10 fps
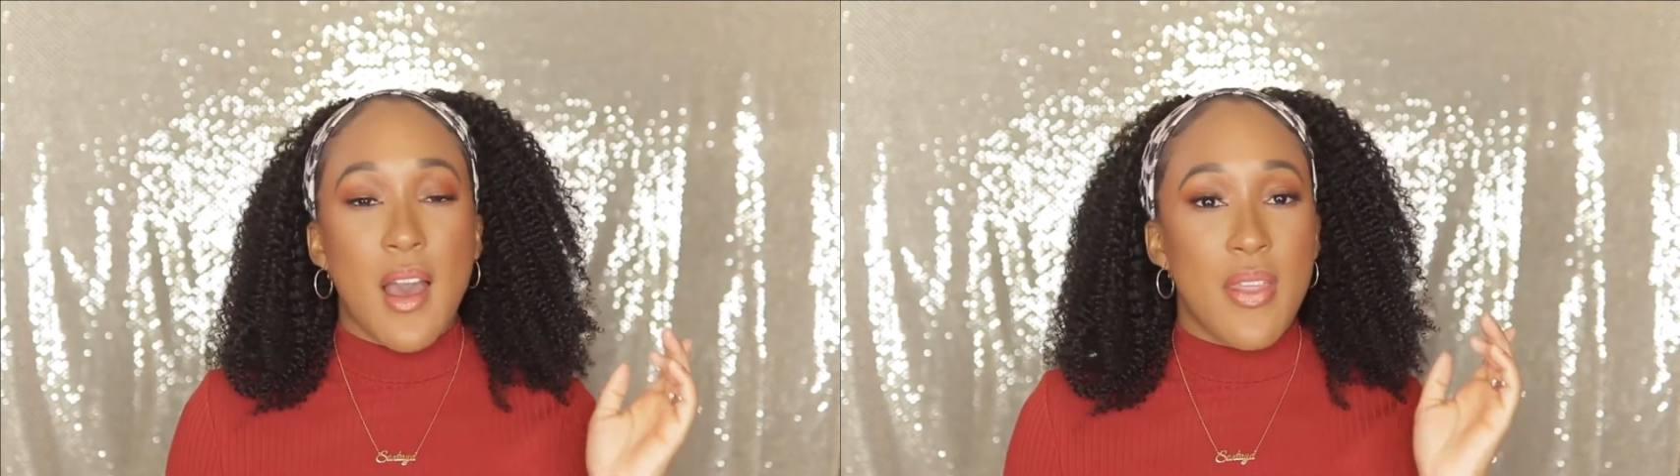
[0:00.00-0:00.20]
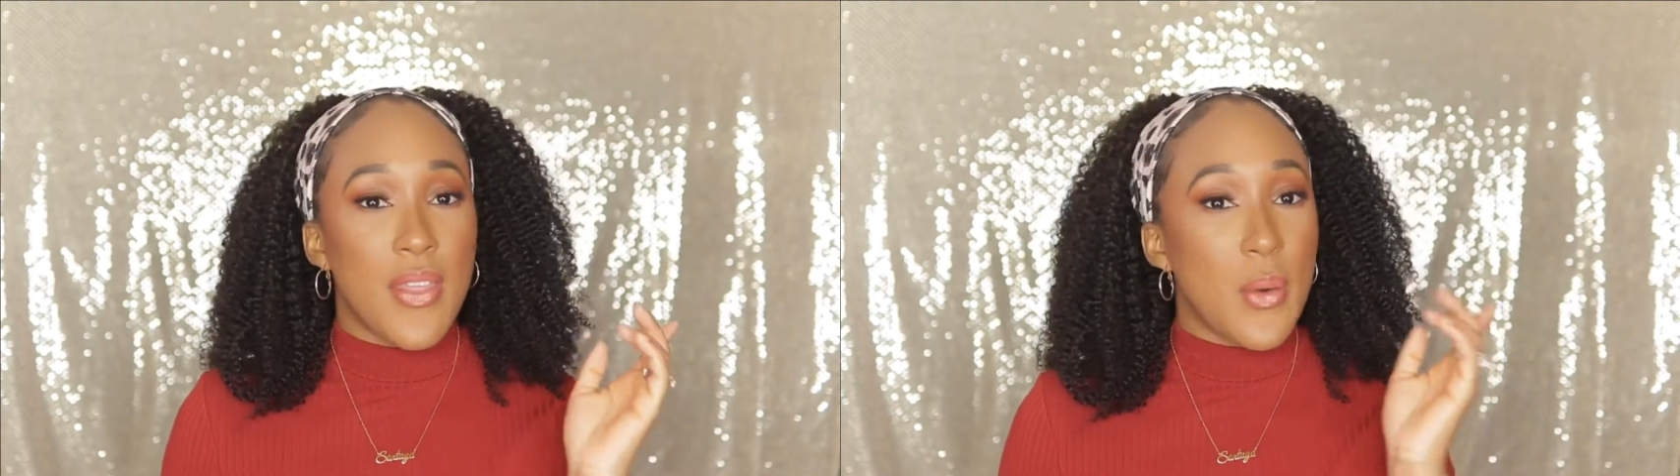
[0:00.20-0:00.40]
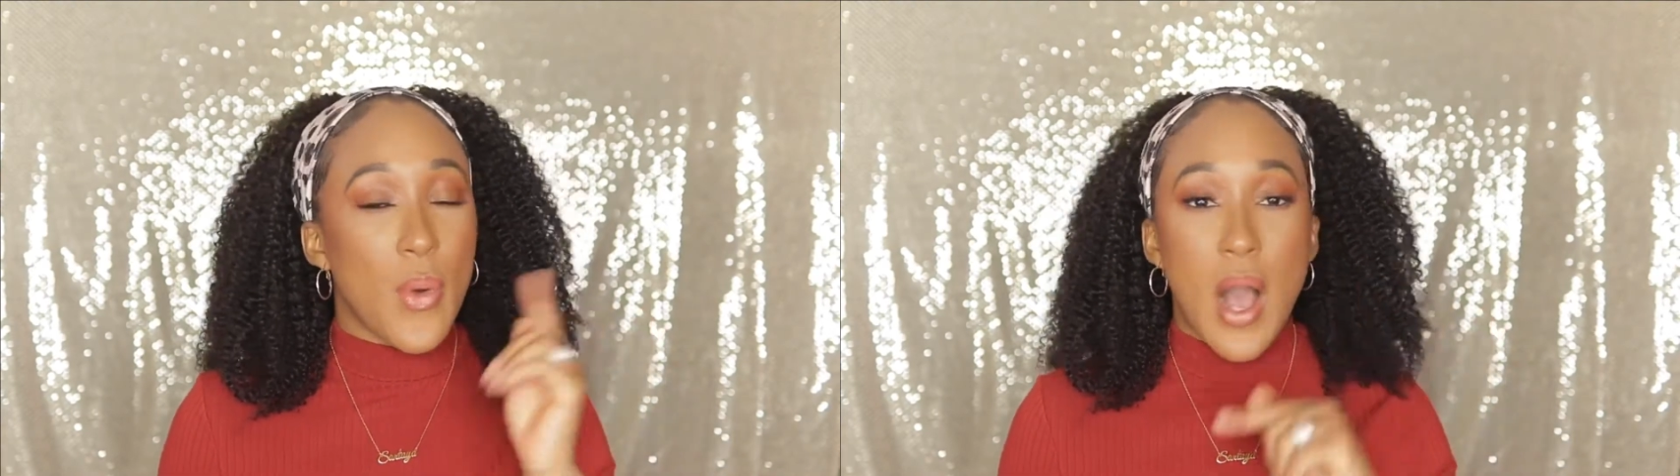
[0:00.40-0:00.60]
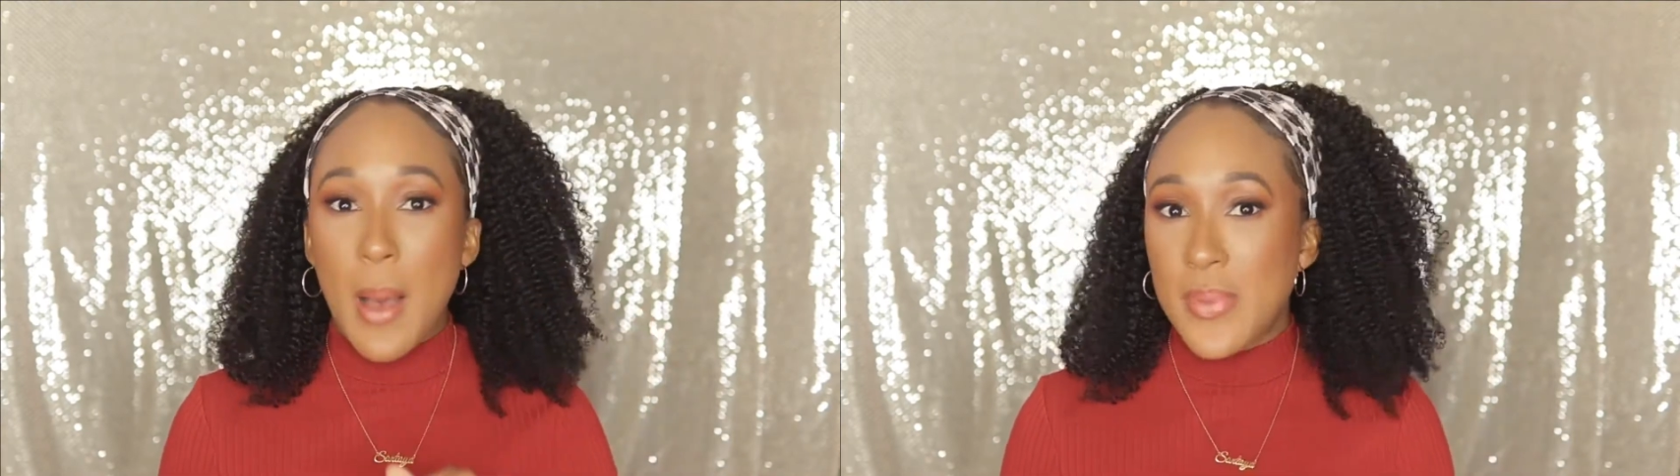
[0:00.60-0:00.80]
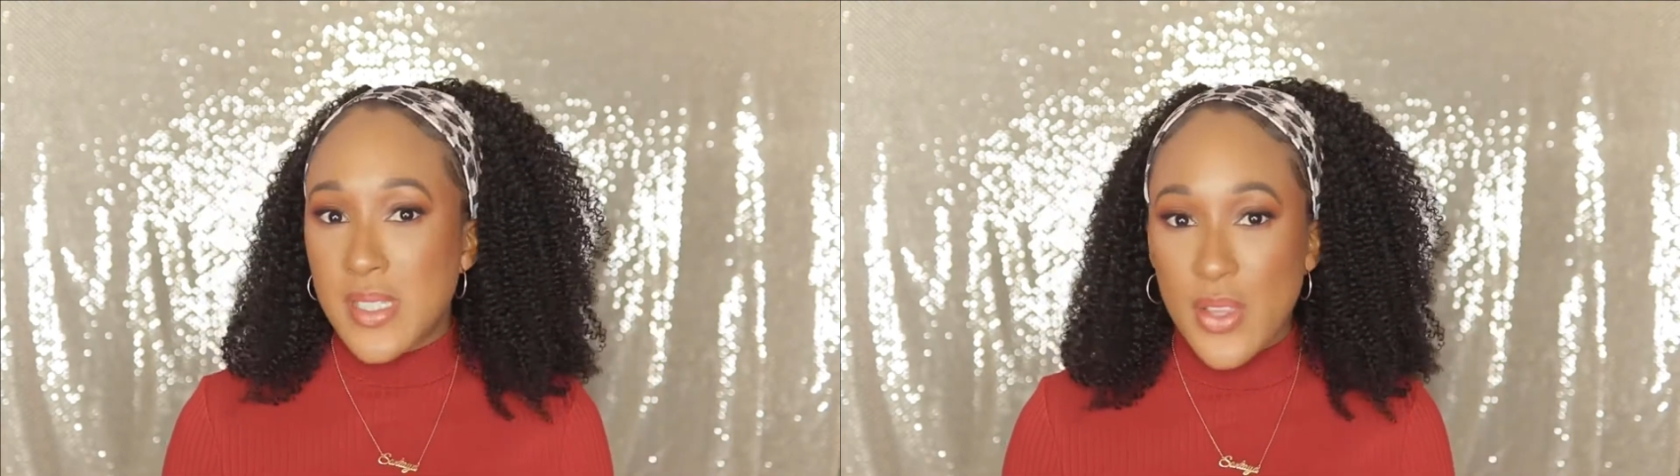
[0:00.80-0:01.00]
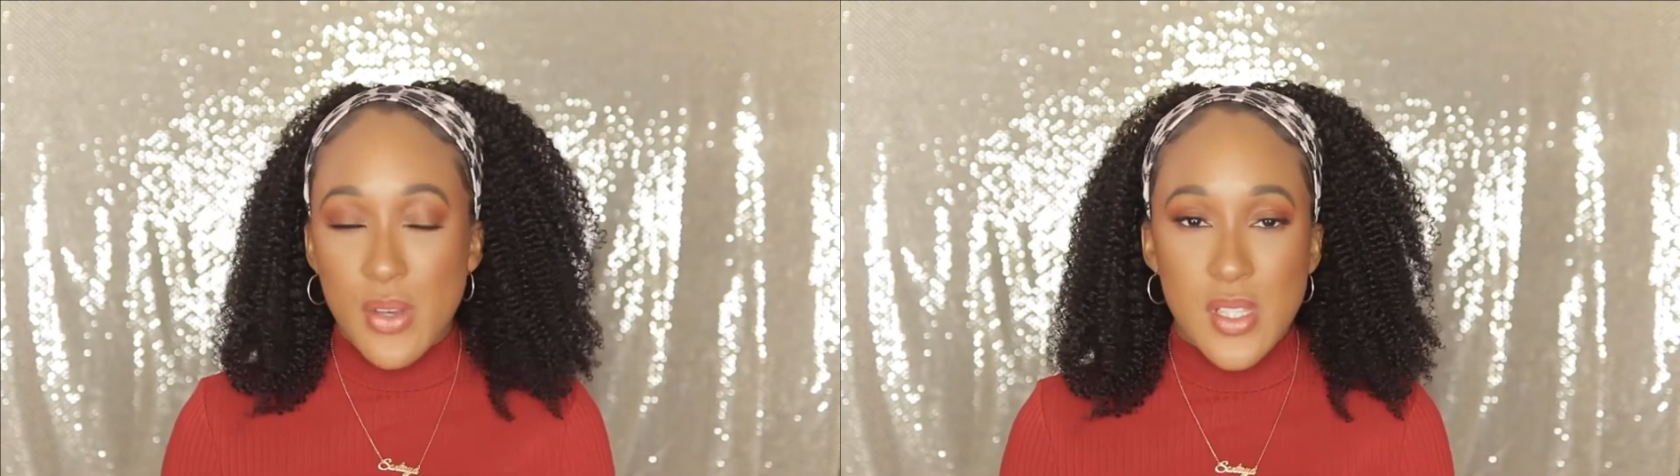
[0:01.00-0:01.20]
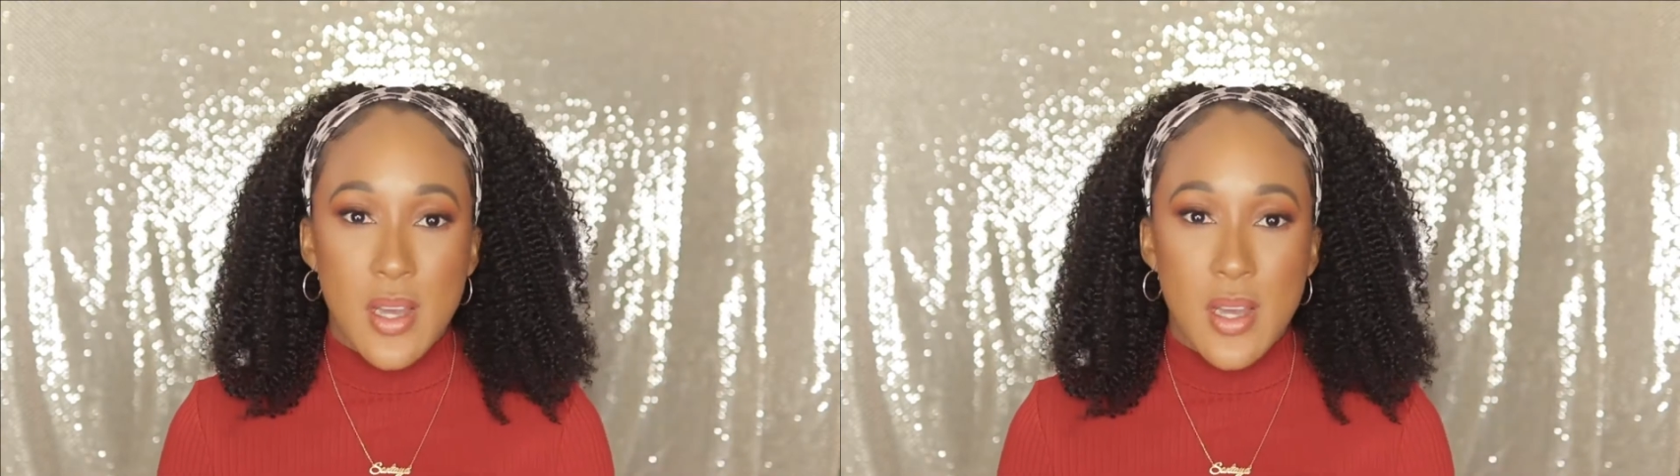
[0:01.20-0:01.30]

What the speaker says: and then we'll hop into those